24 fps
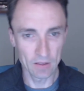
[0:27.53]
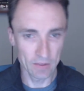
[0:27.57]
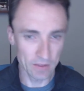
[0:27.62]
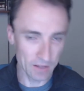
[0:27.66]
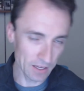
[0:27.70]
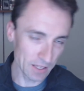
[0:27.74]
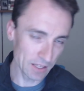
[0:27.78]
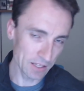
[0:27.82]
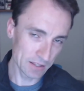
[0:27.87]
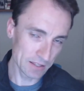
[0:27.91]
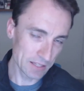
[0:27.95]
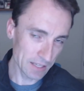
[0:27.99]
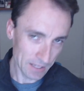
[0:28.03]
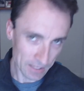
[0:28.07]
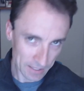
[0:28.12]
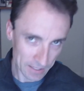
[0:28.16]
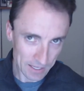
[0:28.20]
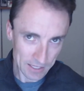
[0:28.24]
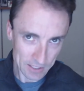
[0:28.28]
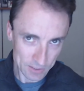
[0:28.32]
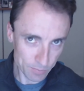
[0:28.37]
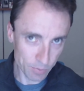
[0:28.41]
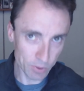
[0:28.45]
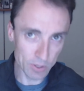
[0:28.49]
And
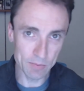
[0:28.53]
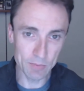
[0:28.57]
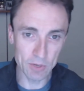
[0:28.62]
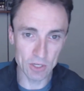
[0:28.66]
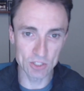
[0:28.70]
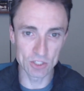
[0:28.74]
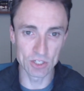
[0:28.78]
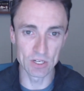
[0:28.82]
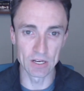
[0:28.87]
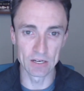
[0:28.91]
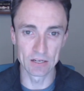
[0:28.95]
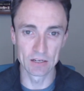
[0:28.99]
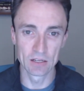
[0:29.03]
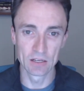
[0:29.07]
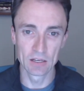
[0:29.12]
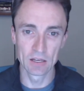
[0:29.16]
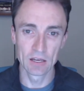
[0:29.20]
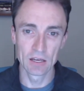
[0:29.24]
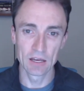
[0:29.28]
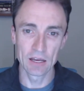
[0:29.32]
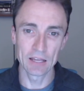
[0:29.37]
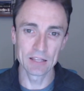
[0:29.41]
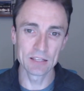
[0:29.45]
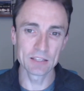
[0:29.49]
that's pretty much it.
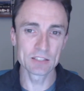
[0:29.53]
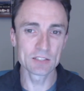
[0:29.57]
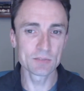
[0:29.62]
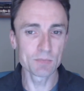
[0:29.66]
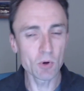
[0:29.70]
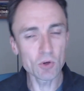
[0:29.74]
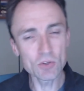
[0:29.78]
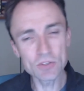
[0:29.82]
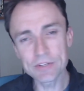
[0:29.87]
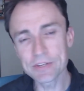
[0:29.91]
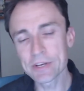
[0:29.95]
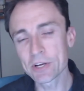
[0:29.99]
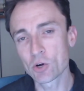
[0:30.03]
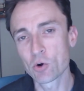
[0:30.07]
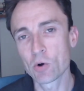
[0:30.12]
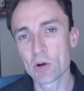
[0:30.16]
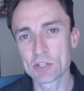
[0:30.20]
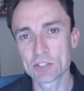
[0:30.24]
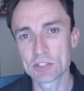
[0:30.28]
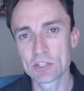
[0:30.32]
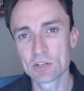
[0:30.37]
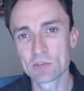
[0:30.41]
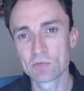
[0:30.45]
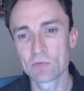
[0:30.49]
And this is mostly a
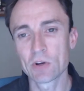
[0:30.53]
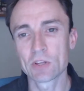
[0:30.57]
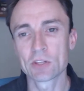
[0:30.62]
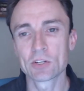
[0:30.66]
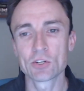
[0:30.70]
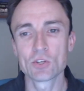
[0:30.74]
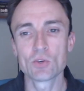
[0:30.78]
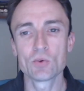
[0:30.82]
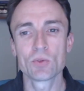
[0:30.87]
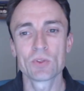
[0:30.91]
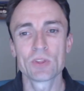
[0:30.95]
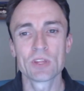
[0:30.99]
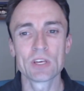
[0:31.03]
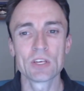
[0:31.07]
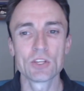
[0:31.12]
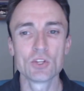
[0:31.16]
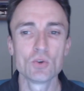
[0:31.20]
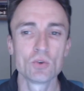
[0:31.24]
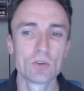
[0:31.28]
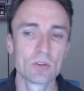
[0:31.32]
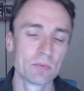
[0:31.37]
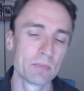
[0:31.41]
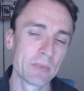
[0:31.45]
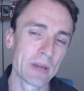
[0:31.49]
question of whether you think
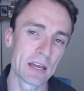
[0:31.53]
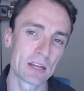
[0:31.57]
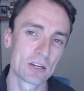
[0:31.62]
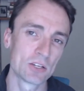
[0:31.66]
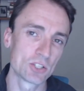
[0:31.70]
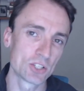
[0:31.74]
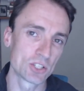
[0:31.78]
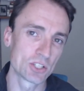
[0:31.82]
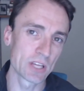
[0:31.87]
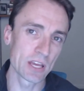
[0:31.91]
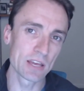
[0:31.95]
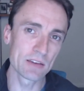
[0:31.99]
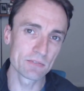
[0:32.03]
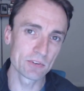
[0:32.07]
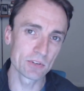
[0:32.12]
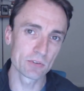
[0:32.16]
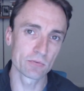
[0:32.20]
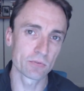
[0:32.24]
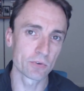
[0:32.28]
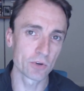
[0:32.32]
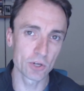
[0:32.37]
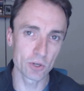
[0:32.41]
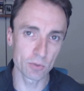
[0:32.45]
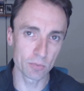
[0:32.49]
you can manage saving
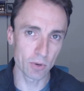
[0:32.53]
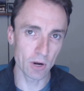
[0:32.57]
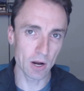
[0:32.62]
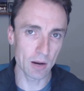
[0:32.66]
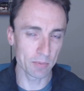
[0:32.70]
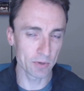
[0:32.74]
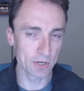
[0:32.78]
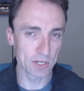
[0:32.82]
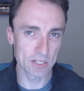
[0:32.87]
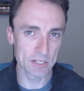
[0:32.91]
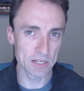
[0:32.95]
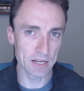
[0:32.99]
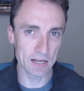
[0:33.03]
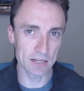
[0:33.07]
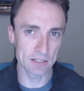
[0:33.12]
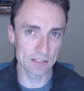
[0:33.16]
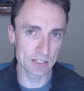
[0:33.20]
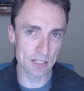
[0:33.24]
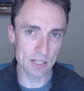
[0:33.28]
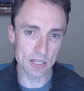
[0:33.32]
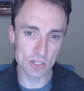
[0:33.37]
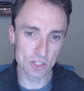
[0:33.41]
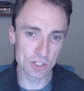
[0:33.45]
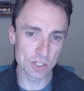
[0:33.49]
for your property tax
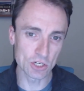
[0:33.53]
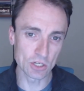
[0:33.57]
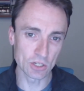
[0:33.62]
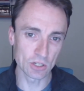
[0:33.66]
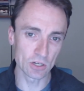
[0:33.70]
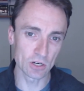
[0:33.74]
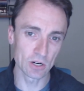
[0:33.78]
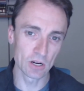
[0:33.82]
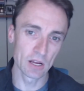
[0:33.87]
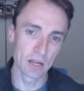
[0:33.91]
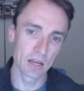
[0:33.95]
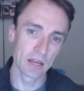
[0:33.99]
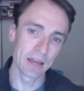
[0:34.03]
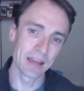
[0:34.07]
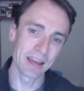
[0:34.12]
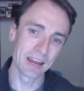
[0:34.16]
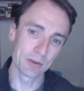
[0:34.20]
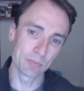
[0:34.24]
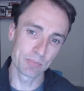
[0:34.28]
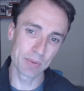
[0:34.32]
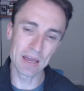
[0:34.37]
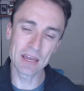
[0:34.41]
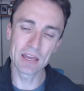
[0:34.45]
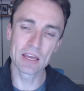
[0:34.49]
each year
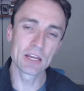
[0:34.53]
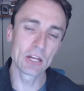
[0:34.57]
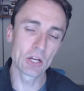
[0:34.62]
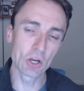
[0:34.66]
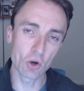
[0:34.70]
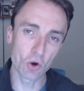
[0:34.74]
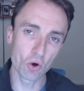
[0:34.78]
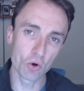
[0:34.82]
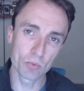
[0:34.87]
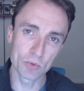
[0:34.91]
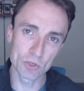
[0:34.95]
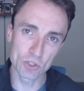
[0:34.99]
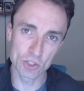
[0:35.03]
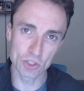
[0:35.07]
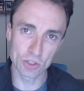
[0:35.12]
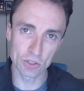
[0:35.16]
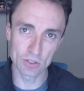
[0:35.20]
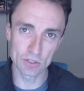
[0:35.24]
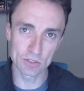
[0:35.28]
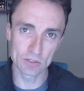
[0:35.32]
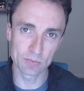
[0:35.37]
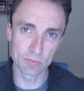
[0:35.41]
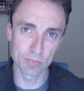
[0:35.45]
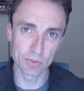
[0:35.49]
and paying your home
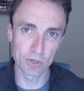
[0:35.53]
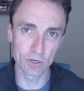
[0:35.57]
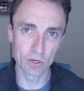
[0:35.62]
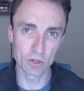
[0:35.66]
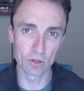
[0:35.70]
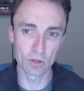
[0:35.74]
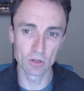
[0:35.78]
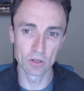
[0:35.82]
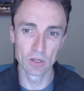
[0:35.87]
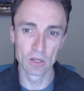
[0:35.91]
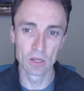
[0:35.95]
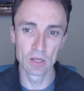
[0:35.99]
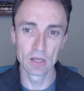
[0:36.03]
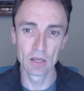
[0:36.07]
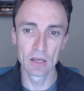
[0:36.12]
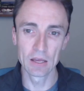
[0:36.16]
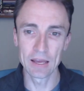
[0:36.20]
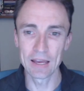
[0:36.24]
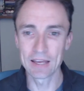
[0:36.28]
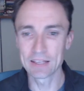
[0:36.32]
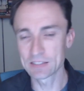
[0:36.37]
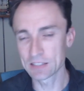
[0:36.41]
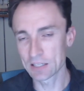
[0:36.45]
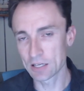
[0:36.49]
insurance bill
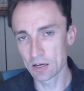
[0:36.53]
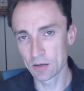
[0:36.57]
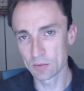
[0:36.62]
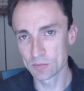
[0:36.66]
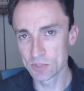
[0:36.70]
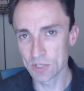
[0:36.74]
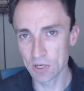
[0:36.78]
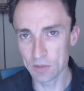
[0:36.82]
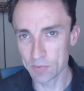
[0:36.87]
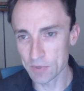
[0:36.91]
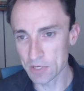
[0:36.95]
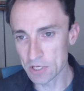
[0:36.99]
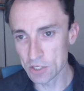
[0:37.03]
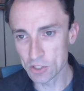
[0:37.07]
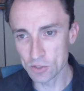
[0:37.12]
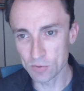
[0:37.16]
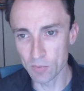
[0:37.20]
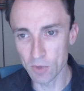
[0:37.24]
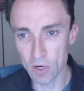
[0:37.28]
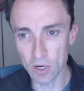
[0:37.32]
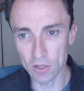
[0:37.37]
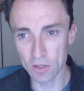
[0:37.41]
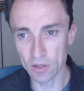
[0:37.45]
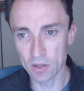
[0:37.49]
as it comes up each
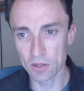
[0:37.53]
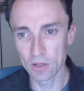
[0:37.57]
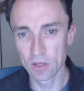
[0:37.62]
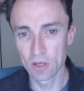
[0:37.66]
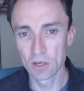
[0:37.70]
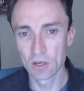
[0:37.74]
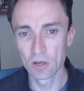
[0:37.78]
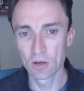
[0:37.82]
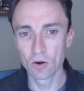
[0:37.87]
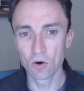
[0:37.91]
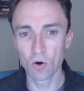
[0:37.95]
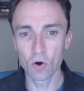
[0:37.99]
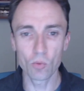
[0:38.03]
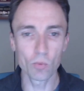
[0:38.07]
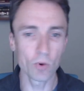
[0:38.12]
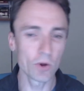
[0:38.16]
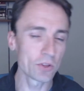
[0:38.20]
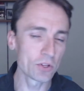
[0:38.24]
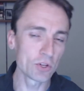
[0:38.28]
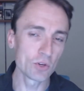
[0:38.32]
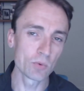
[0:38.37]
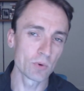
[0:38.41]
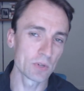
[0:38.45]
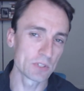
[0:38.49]
month, or
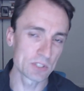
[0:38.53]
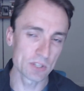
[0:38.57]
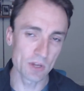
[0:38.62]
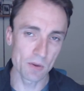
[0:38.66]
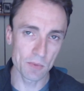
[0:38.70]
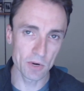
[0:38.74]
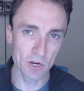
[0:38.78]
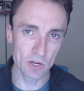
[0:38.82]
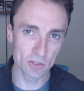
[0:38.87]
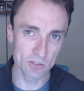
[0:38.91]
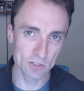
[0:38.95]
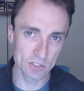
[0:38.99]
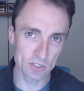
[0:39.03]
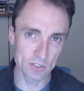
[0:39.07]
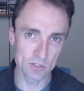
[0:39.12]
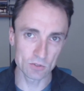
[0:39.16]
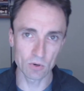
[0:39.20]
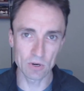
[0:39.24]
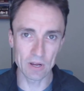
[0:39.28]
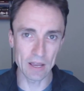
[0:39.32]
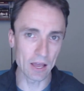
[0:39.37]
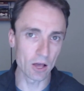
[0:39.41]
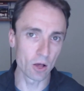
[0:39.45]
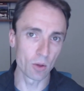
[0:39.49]
whether you want someone else to
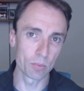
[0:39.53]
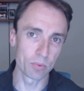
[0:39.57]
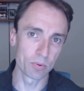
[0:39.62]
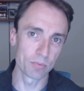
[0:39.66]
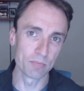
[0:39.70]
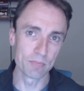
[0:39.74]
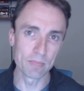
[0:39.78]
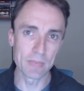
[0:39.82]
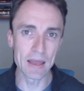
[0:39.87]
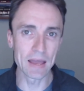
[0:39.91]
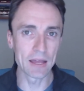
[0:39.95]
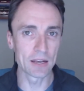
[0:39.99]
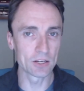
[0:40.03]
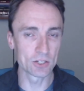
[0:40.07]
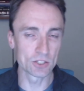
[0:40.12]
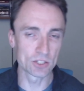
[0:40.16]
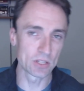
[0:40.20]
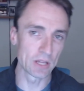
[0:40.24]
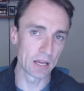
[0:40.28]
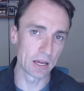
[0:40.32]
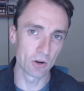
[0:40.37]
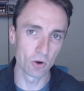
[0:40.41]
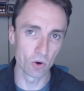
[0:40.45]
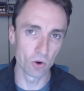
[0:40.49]
sort of help manage
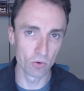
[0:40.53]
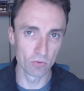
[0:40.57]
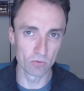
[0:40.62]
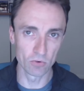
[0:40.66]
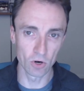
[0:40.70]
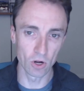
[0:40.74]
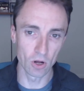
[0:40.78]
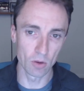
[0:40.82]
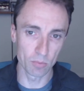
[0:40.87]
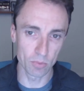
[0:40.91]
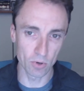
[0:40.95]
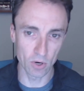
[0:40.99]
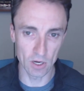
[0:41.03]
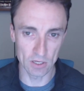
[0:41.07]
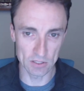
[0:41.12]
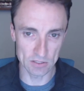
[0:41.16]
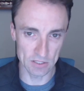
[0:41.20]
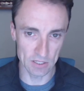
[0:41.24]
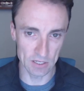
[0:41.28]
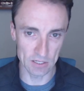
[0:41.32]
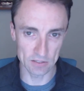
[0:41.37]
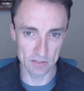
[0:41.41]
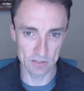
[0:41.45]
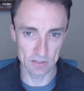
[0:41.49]
that overall
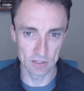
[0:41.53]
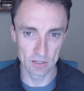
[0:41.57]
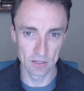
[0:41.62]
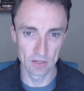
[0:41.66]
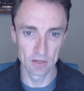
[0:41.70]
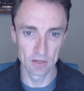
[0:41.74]
process.